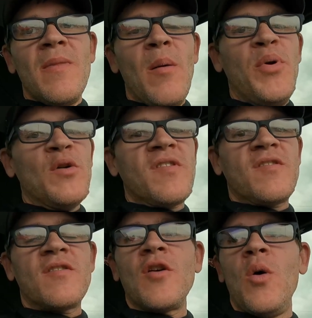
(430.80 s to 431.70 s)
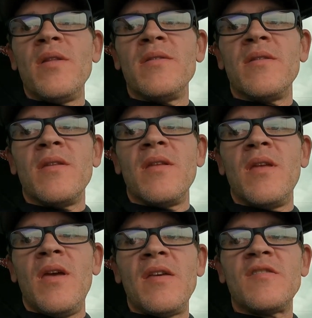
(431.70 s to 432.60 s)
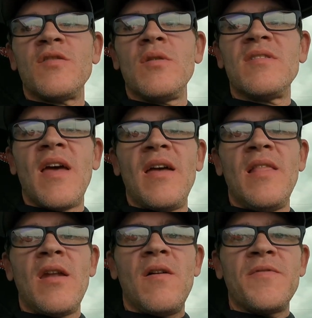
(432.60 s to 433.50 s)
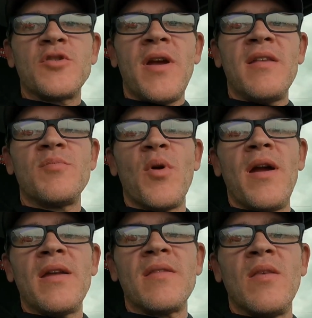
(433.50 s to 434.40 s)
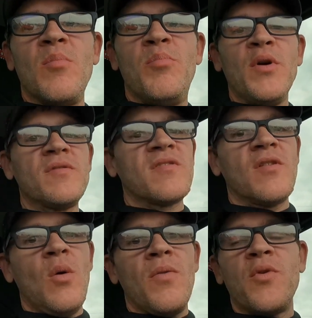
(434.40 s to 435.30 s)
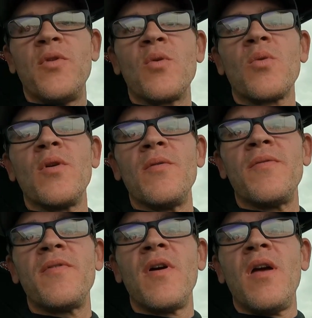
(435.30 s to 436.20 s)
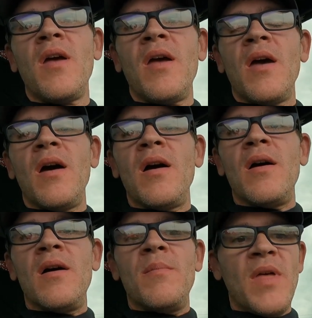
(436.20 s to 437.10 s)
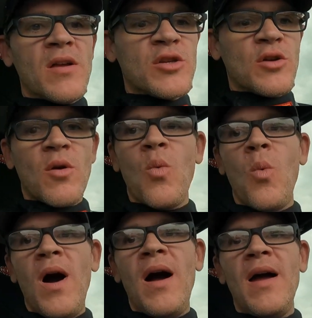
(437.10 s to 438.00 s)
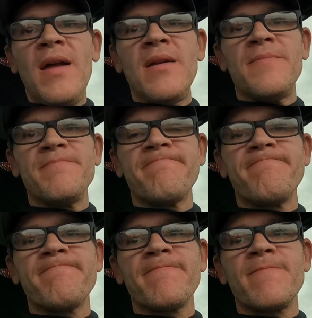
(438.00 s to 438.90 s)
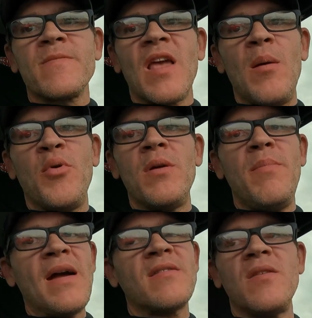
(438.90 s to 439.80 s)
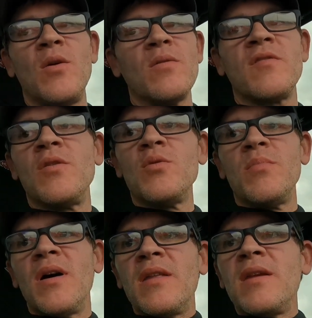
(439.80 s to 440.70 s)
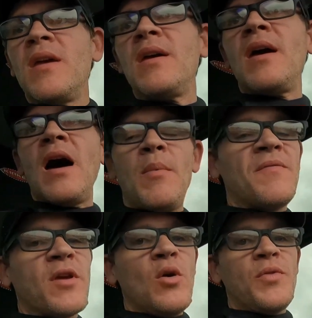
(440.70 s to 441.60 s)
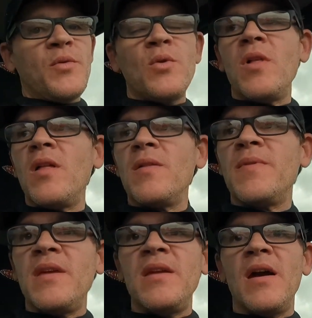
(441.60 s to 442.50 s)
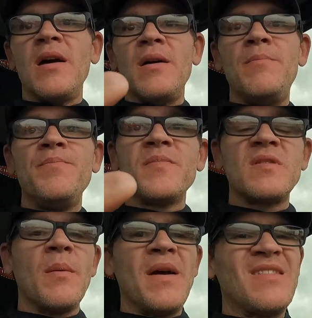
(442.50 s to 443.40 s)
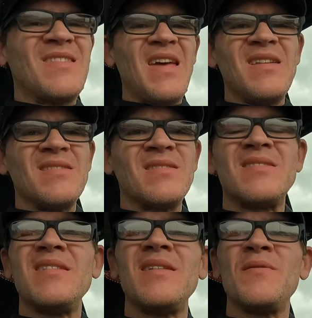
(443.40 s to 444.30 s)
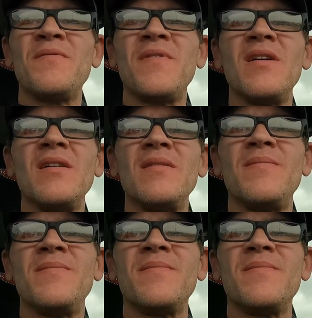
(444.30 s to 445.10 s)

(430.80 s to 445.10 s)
boost is just going. As soon as I let off the trans brake, the boost is going through the roof. I'm not sure why. I put it back to the old tune, but I'm gonna have to go through some of my settings and see if I